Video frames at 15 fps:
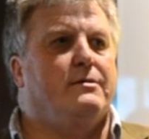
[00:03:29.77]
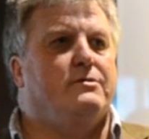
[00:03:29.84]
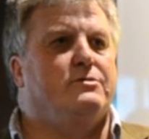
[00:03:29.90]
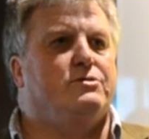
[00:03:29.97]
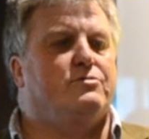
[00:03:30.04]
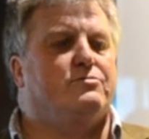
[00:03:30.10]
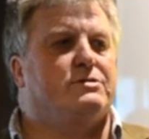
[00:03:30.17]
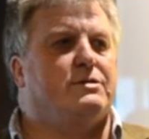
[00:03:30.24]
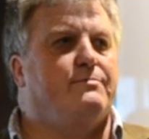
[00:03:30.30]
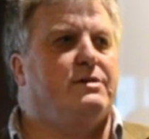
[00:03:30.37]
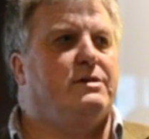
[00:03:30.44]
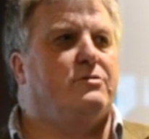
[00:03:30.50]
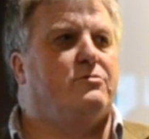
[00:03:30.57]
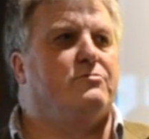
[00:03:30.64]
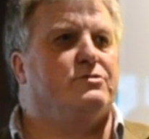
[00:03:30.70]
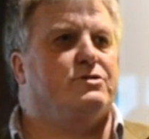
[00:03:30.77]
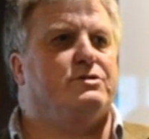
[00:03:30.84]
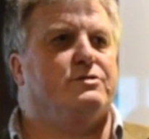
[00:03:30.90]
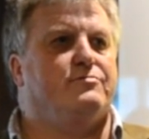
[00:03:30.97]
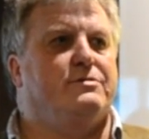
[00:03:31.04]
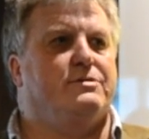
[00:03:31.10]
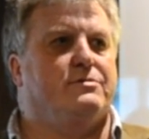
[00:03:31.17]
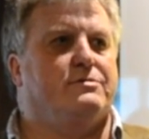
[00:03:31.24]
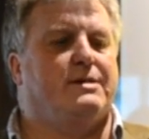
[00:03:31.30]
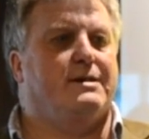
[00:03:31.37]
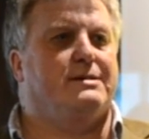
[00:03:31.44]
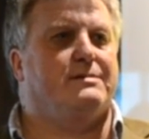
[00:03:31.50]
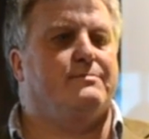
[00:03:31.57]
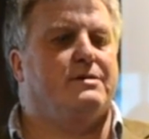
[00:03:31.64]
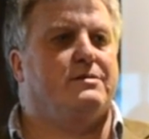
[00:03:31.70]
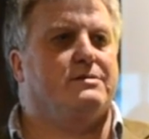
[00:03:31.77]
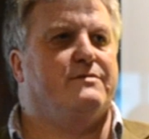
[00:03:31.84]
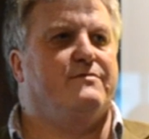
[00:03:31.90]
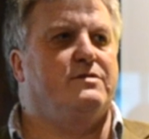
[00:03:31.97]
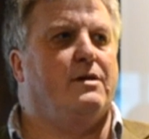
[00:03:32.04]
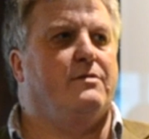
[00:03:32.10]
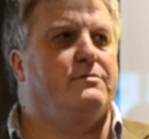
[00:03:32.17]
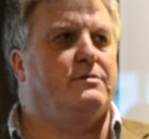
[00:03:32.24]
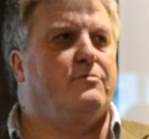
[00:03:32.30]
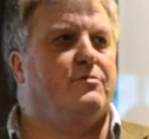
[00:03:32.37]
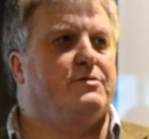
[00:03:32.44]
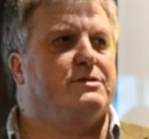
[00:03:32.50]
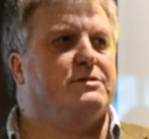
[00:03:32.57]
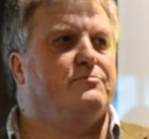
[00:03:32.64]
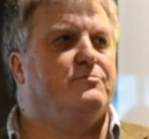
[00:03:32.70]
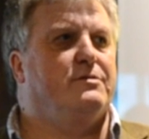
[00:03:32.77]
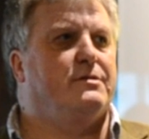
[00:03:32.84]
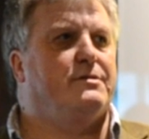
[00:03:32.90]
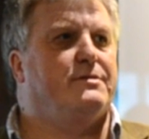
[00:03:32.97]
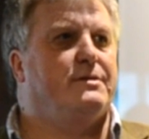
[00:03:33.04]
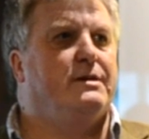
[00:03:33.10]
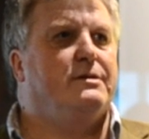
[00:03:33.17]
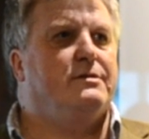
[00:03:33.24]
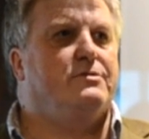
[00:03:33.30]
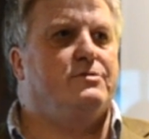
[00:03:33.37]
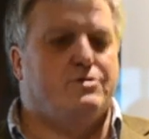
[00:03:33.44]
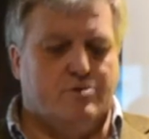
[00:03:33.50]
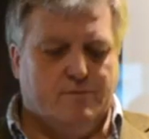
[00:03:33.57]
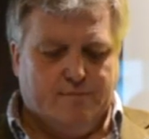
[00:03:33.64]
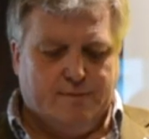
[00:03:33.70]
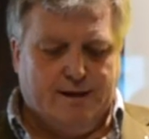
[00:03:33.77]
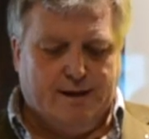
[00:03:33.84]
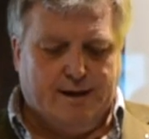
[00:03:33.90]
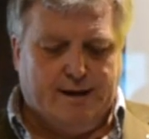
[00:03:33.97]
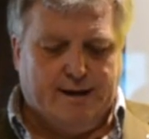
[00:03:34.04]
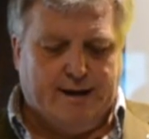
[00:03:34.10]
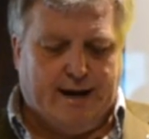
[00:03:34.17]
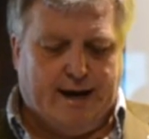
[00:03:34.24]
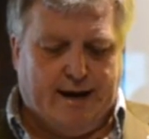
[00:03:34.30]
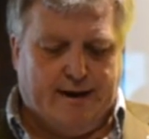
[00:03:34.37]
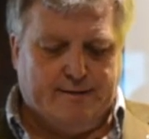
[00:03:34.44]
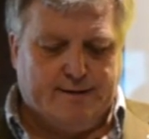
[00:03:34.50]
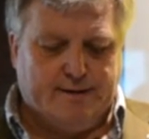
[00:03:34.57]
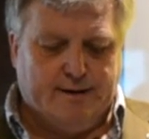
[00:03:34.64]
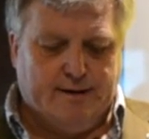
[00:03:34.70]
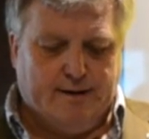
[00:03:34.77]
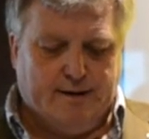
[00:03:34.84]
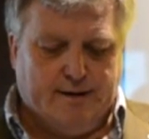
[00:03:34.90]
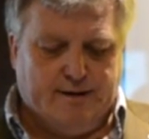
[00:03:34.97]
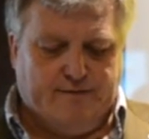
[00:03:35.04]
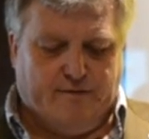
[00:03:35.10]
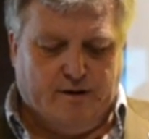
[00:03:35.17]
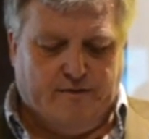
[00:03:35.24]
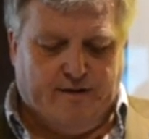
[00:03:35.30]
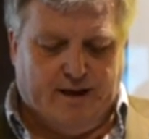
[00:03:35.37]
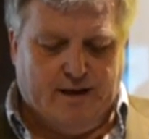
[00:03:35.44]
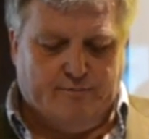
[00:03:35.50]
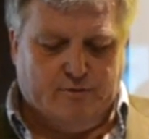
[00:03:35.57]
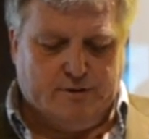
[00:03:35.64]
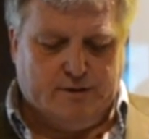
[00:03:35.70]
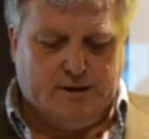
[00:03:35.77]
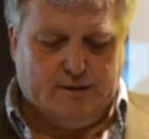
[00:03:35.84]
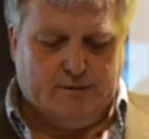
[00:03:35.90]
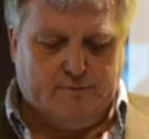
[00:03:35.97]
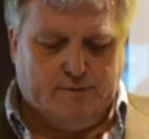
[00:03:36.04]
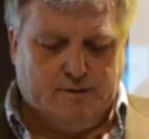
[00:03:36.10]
You should also be cautious with your data, because if you don't know what it's worth, you shouldn't be leaking it out. It's very valuable to you.